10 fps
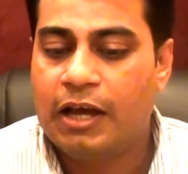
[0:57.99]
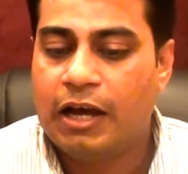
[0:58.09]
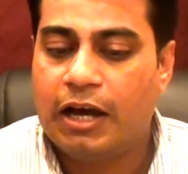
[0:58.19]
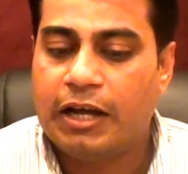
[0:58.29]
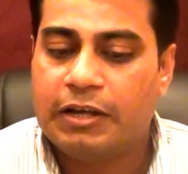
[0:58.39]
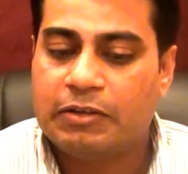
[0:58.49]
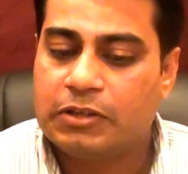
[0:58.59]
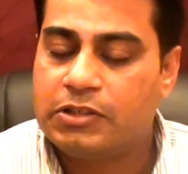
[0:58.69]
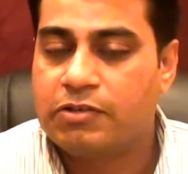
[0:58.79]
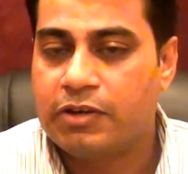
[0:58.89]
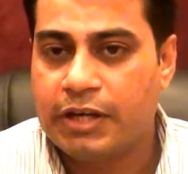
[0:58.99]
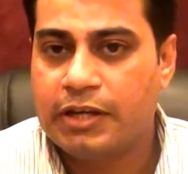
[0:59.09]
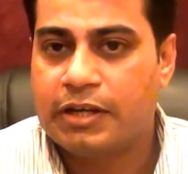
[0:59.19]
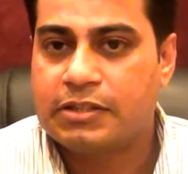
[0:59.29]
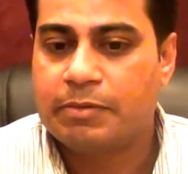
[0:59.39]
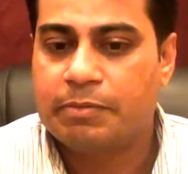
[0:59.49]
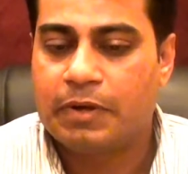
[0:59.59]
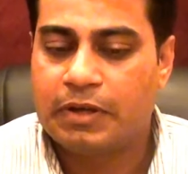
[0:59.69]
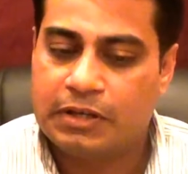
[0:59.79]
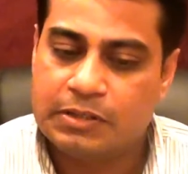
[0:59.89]
I got trained as a
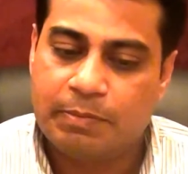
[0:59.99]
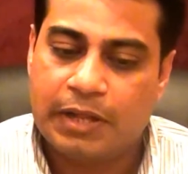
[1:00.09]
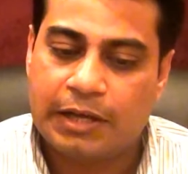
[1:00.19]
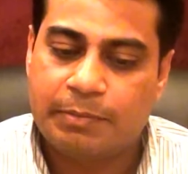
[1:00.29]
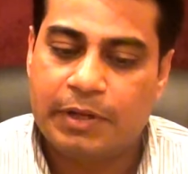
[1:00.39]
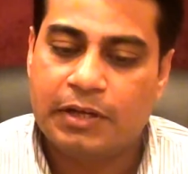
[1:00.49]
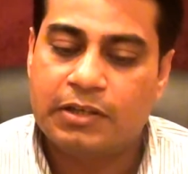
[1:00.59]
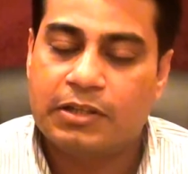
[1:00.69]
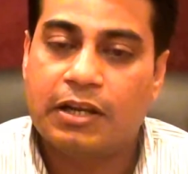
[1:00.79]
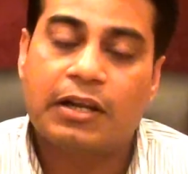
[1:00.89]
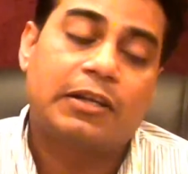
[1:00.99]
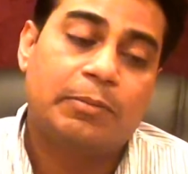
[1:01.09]
black belt, and then I